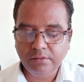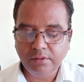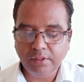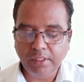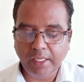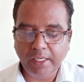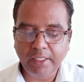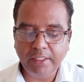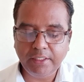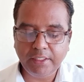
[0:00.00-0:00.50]

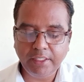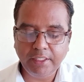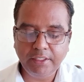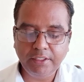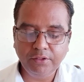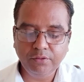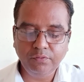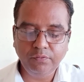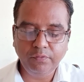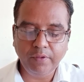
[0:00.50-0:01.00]

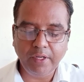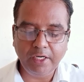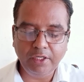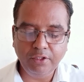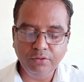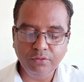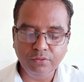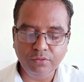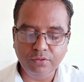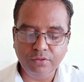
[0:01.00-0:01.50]
alliterative
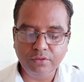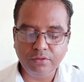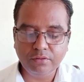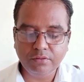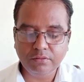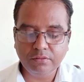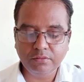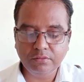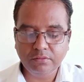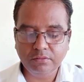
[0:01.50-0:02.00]
values,
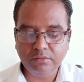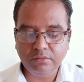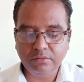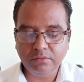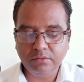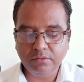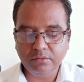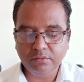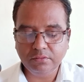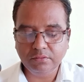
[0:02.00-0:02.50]

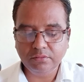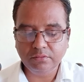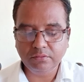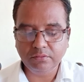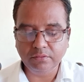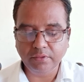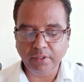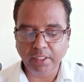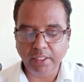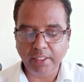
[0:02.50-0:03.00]

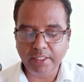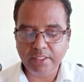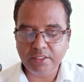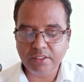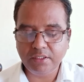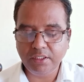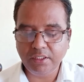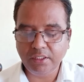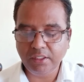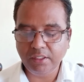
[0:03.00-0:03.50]

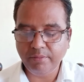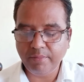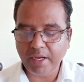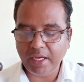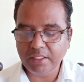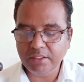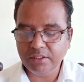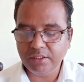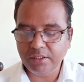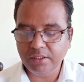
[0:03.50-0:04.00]
arresting
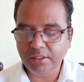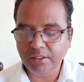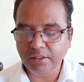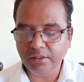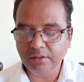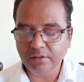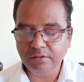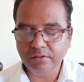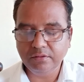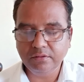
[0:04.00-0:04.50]

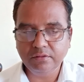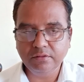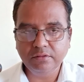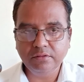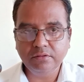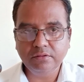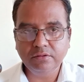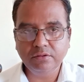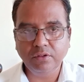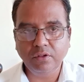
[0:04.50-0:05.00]
imagery.
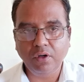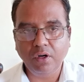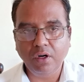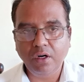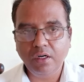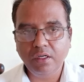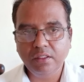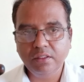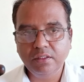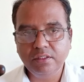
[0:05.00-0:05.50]
So
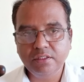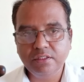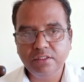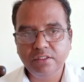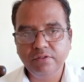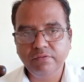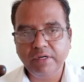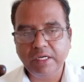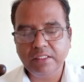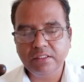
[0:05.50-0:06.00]
all these
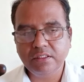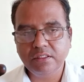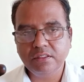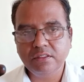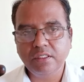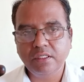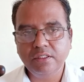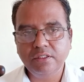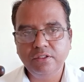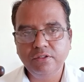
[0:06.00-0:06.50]

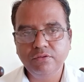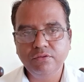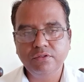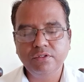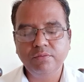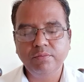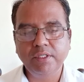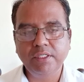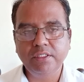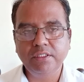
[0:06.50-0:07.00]
devices are
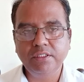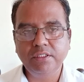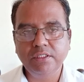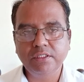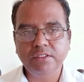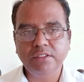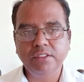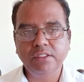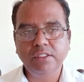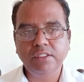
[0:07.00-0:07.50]
used by
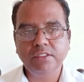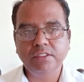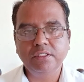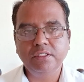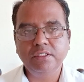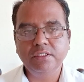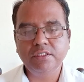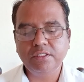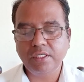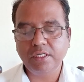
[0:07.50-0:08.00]
T.S. Eliot
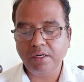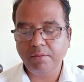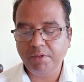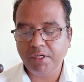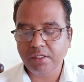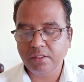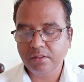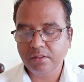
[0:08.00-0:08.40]
in his drama.